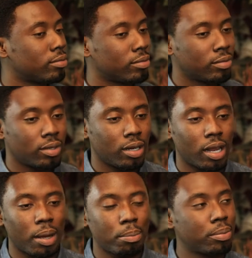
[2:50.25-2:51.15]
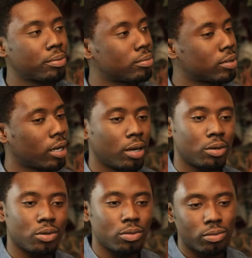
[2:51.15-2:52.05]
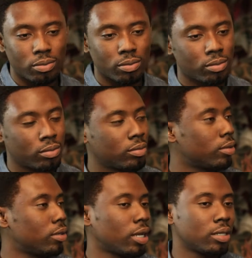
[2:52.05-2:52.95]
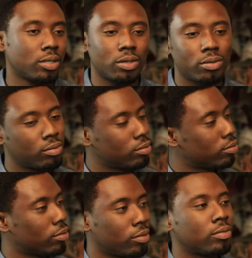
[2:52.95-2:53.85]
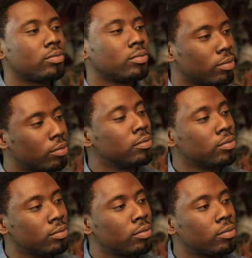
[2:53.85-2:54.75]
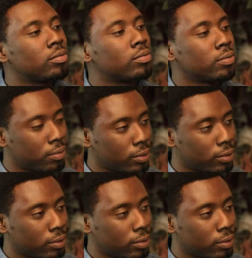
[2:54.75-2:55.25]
A source of light? Lamp, candle, okay. lantern. Okay, lantern.